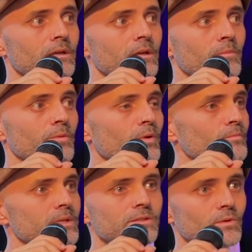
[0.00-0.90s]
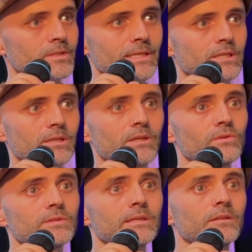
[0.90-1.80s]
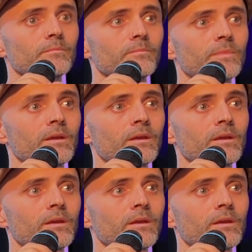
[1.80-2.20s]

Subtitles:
But the problem is no one's actually using them.